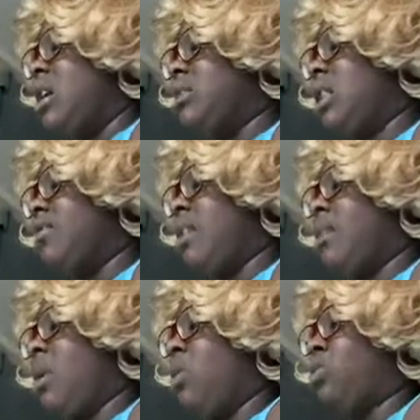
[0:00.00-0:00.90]
until I found
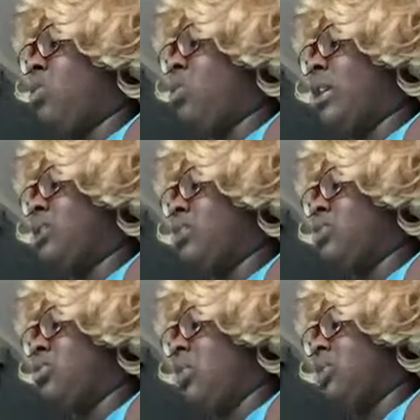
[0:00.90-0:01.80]
my old OSU
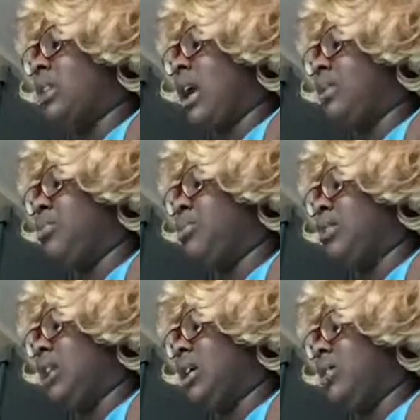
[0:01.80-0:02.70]
trucker's hat and pulled
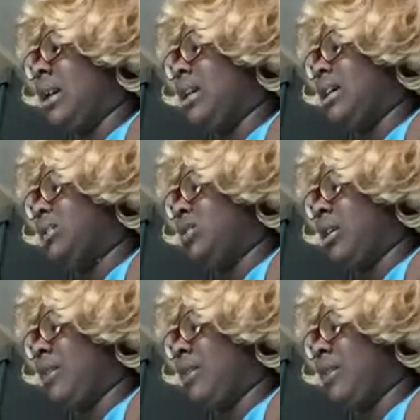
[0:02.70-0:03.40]
it down on my head so that my